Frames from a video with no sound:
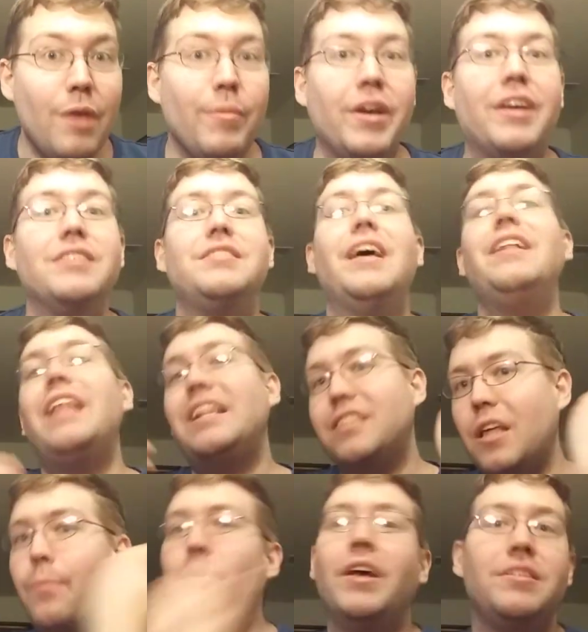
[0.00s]
Because then that's
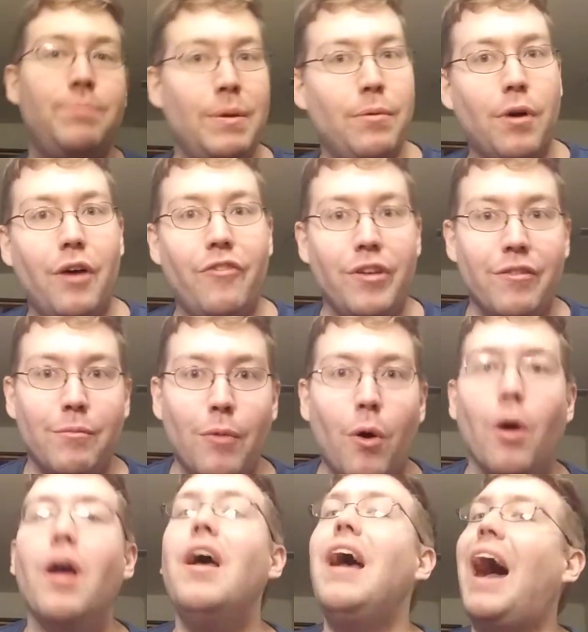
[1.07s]
going to piss people off even
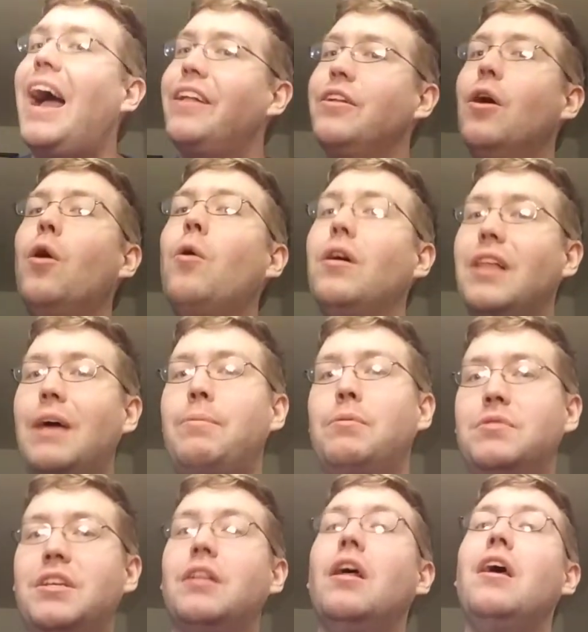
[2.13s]
more. I know a lot of
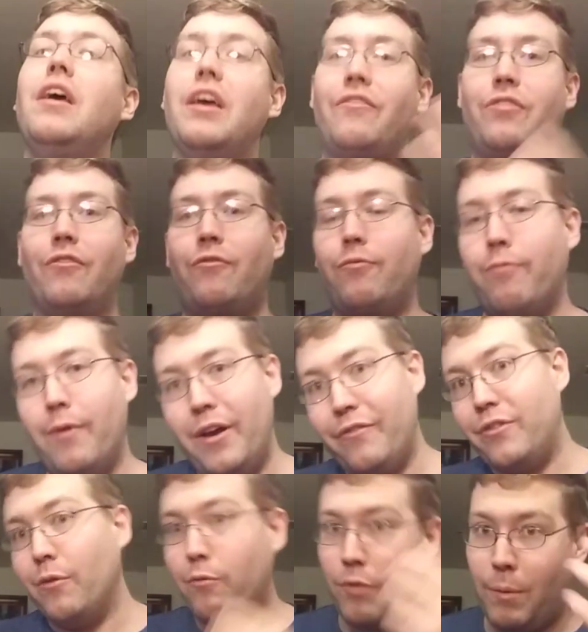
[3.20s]
people said if
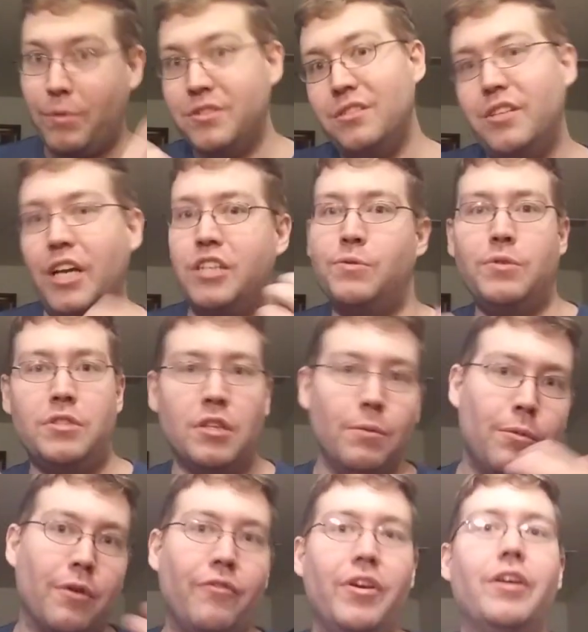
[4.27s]
the representation was a
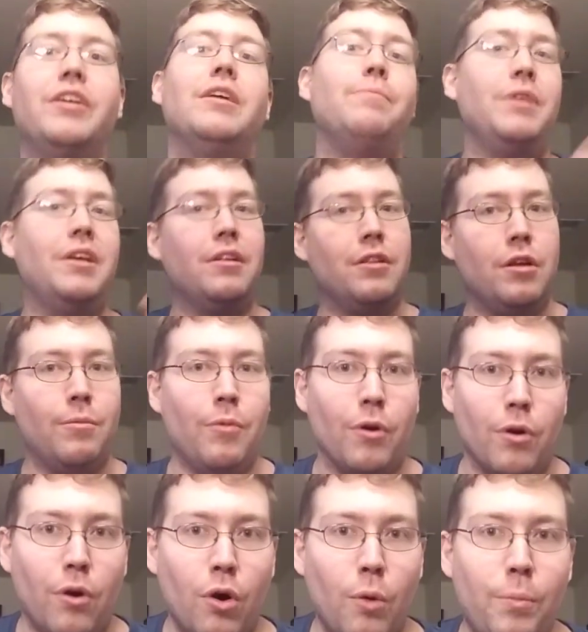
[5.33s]
little more varied, it'd be a little
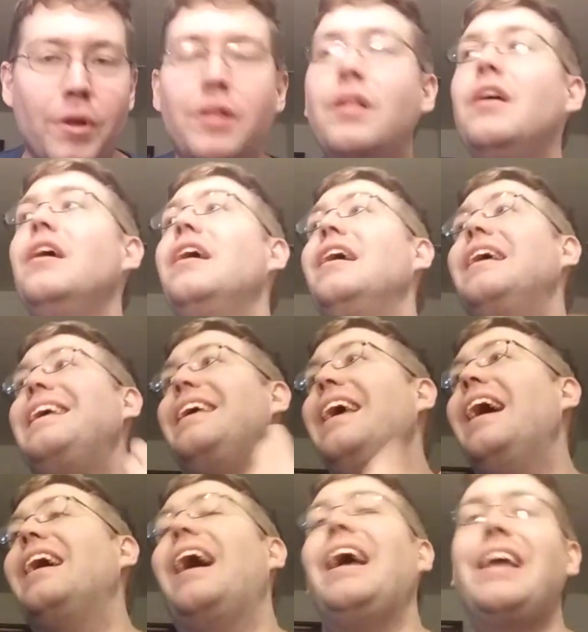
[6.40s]
more open.
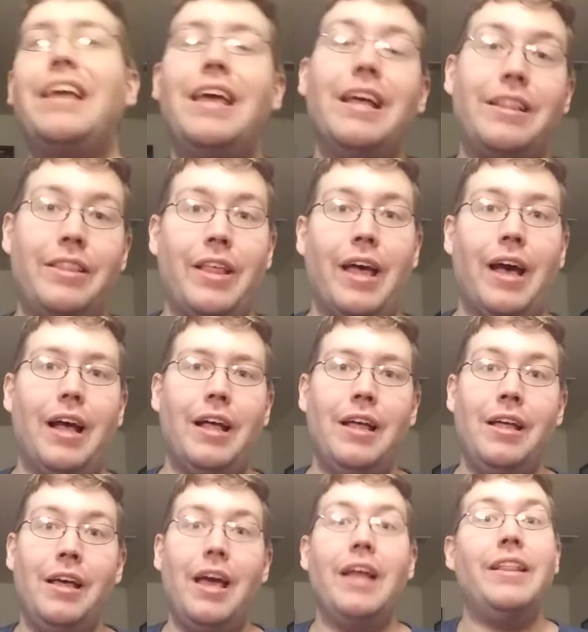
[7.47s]
Yeah, I get that.
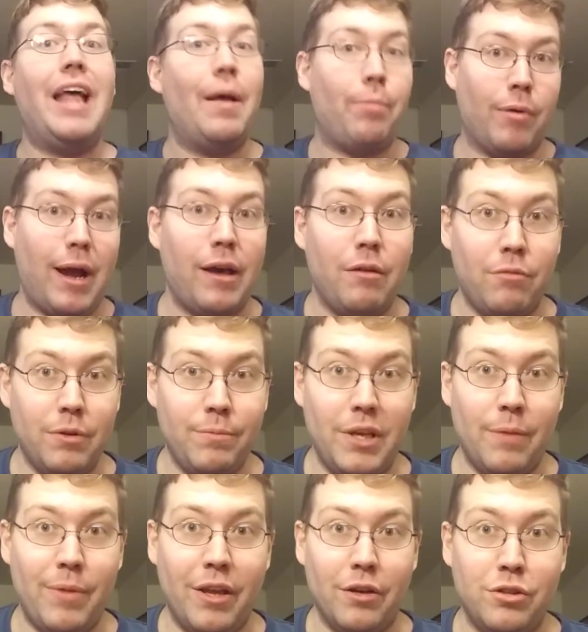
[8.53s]
And that probably would be
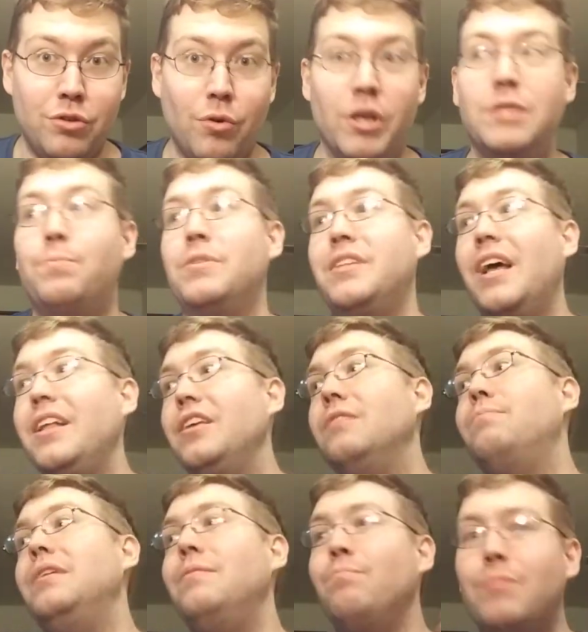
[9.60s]
a better choice. But then you'd
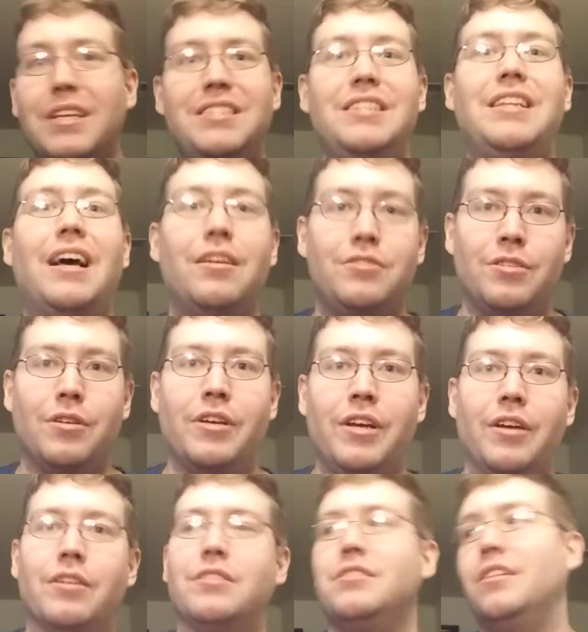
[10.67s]
be missing out on certain
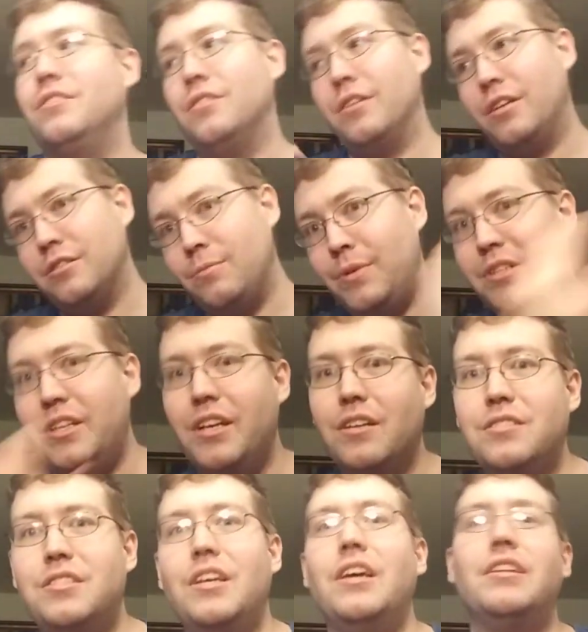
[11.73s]
characters, and certain characters would be
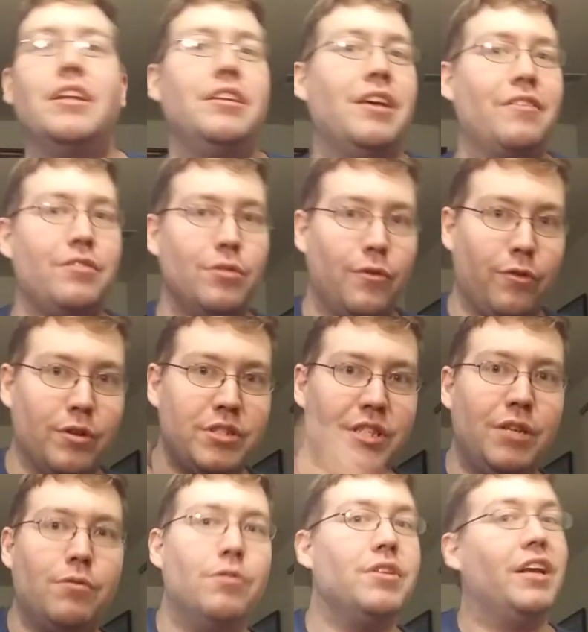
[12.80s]
DLC, and then you have to do it for a
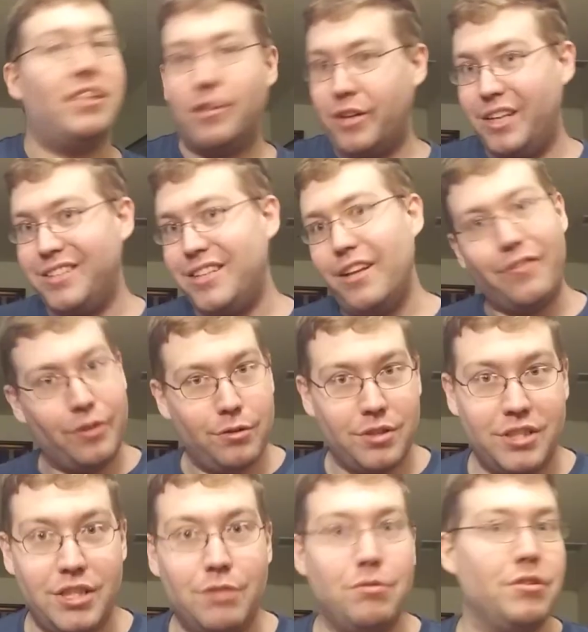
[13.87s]
sequel. And they already said if there was a
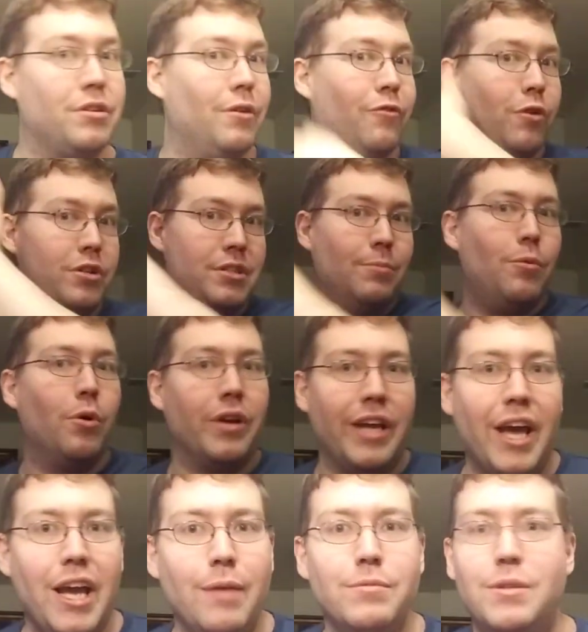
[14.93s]
sequel, they're going to focus on more
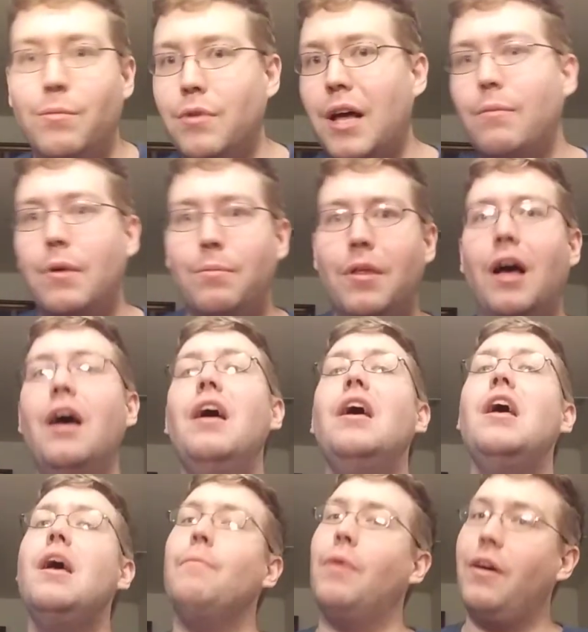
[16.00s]
games and blah, blah, blah.
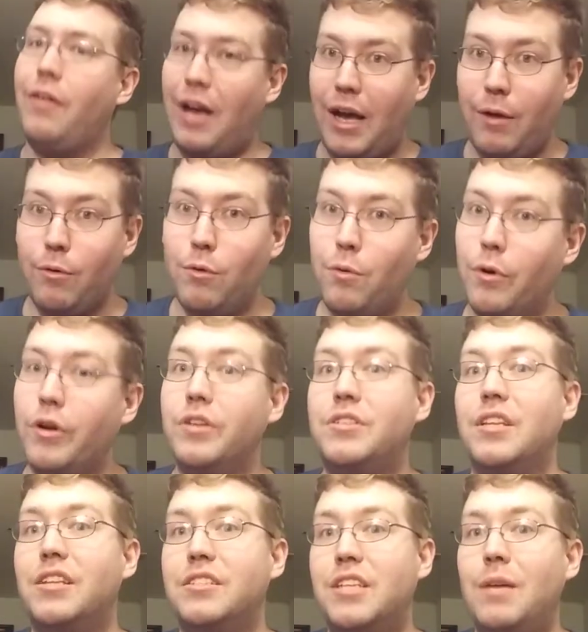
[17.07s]
But Hyrule Warriors
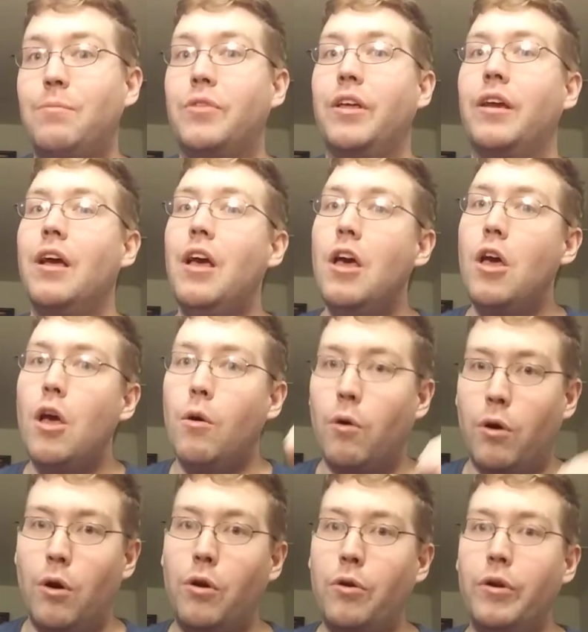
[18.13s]
did the same thing.
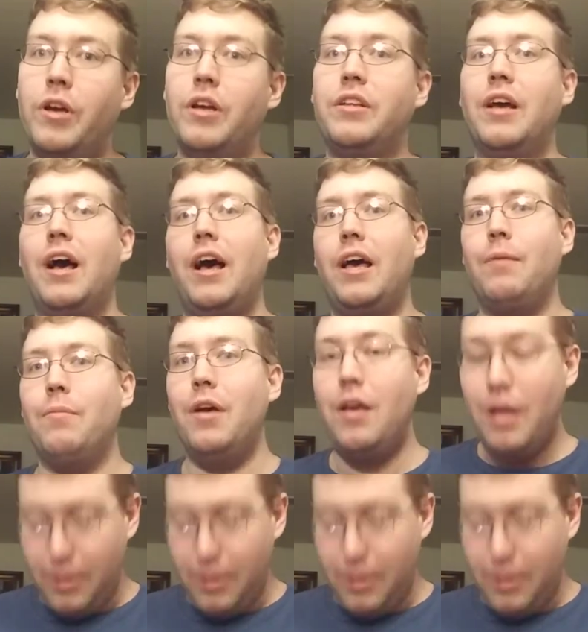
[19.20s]
Well, Ocarina of Time,